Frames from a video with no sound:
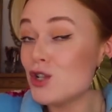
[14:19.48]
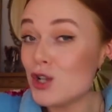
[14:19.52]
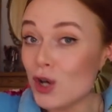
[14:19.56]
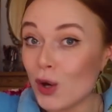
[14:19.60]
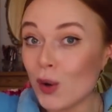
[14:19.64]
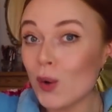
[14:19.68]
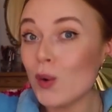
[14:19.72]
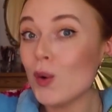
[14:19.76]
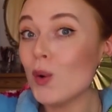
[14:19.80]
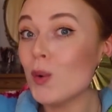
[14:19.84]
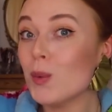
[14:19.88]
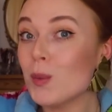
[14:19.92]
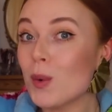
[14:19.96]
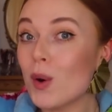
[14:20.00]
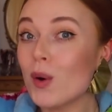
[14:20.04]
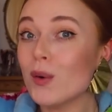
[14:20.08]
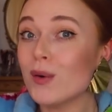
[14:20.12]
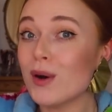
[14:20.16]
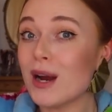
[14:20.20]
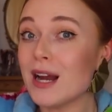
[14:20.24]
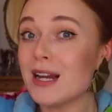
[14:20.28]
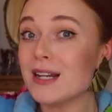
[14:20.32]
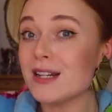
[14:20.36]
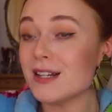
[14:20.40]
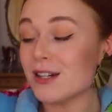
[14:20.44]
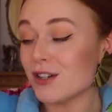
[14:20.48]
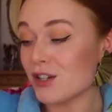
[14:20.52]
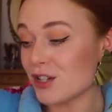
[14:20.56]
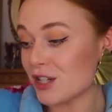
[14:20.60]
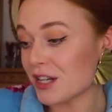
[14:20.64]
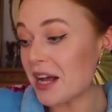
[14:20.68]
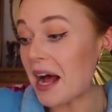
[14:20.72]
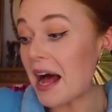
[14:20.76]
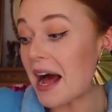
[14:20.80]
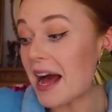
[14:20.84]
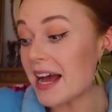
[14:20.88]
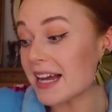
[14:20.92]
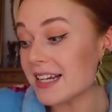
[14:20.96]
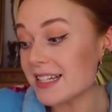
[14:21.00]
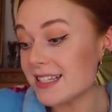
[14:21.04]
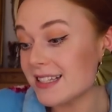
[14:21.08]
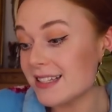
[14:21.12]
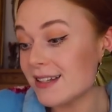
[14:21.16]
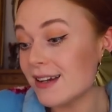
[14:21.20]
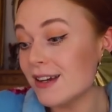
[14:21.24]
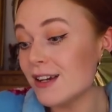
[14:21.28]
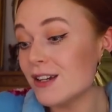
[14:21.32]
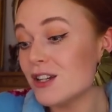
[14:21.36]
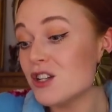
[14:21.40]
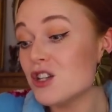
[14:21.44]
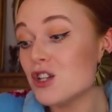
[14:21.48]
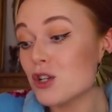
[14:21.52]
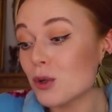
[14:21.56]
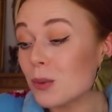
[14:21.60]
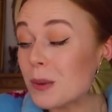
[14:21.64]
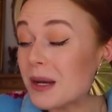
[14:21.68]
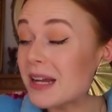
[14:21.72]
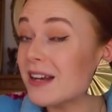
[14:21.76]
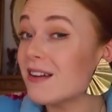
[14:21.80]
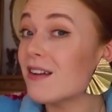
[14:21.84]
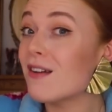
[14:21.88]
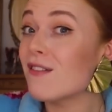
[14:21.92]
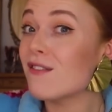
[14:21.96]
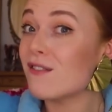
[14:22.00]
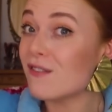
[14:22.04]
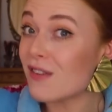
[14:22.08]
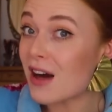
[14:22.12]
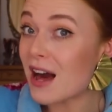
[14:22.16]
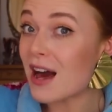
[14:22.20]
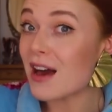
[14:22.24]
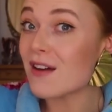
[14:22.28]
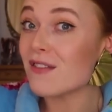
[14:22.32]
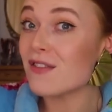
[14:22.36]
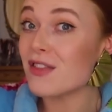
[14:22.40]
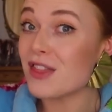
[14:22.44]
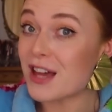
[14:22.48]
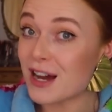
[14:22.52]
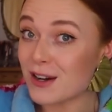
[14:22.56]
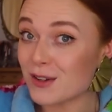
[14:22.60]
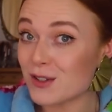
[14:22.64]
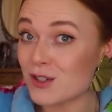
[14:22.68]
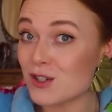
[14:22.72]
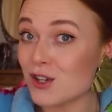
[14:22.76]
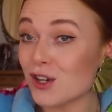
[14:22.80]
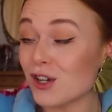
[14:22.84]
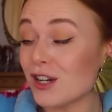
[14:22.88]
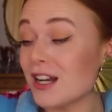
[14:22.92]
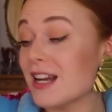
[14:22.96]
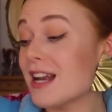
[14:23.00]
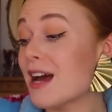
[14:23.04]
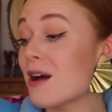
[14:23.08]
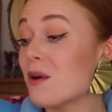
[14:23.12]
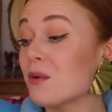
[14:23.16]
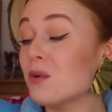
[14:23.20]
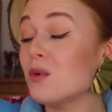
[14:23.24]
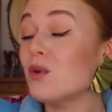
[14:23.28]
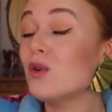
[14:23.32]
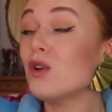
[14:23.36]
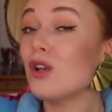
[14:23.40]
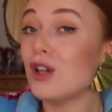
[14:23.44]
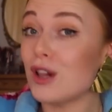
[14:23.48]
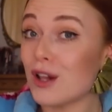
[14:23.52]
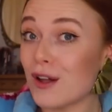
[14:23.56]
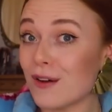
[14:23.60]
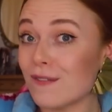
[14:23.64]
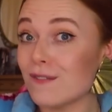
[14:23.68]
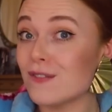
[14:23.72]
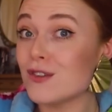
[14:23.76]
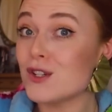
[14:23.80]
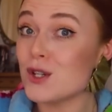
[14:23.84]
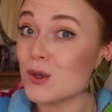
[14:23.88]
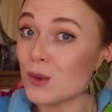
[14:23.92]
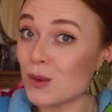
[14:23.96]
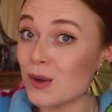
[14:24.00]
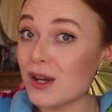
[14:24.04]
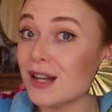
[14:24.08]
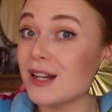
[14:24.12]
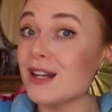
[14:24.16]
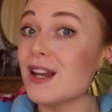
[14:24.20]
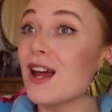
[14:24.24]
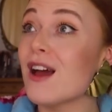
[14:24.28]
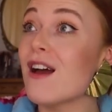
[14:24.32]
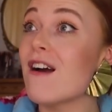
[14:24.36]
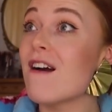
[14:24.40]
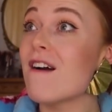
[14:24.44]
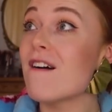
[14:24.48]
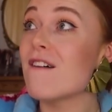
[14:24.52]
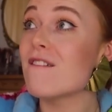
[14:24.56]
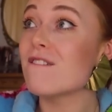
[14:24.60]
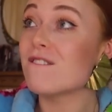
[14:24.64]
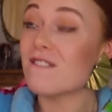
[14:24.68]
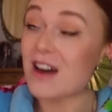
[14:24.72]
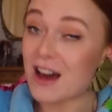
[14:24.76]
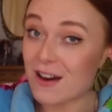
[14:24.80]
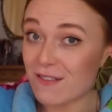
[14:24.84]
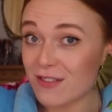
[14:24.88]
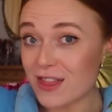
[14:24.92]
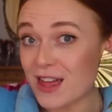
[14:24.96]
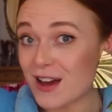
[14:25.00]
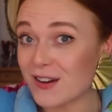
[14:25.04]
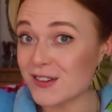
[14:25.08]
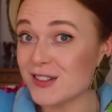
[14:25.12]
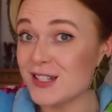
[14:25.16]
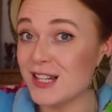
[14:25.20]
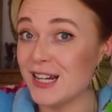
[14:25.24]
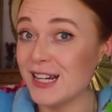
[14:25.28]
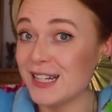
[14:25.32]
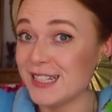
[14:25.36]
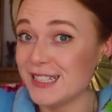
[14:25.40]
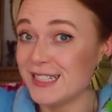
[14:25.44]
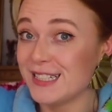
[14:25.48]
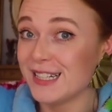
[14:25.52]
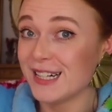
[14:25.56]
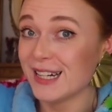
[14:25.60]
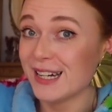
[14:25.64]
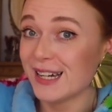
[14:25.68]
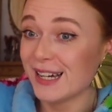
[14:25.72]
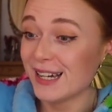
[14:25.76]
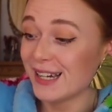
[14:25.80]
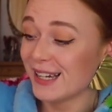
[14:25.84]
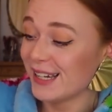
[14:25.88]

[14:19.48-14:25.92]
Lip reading: Two more reindeers, guys, to win 5,000, and I would love to win 5,000.